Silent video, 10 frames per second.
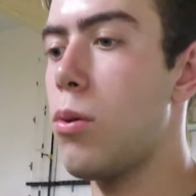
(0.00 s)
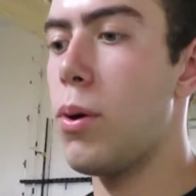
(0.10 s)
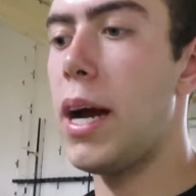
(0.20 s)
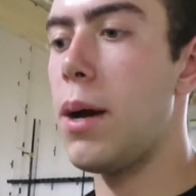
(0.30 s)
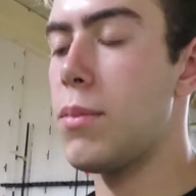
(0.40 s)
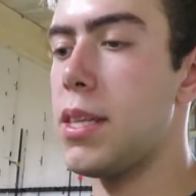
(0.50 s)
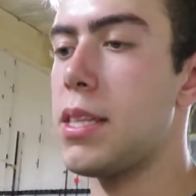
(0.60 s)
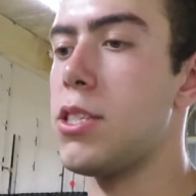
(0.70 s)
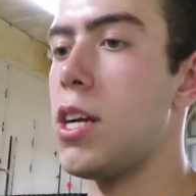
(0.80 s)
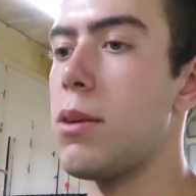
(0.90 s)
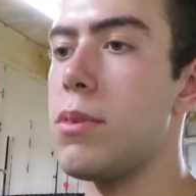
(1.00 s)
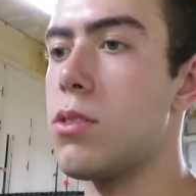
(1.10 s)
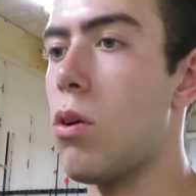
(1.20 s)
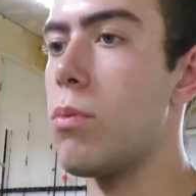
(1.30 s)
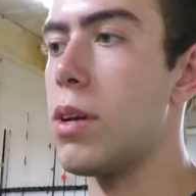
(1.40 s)
crap that the gentleman
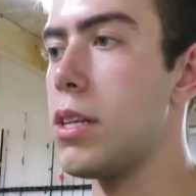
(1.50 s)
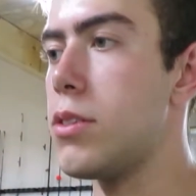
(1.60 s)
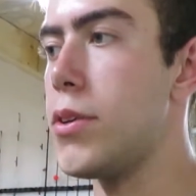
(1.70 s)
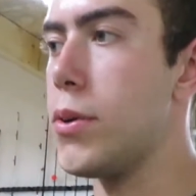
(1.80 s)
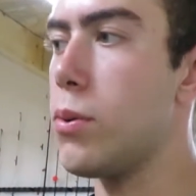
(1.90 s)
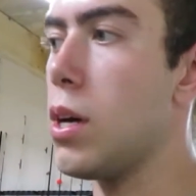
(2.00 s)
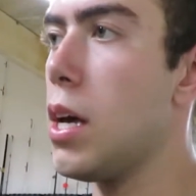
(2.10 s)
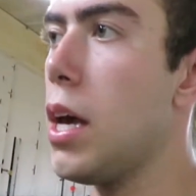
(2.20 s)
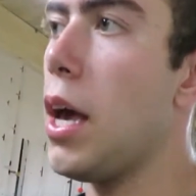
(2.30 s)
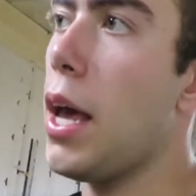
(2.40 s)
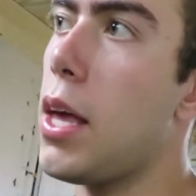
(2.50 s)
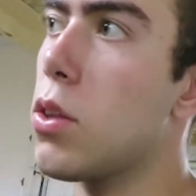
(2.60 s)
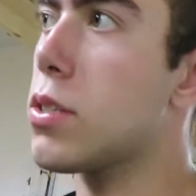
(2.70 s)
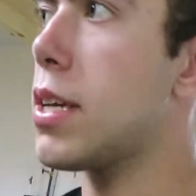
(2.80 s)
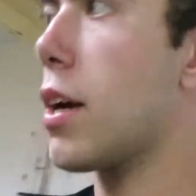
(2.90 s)
told me to do.
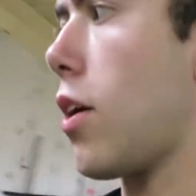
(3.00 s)
Looks like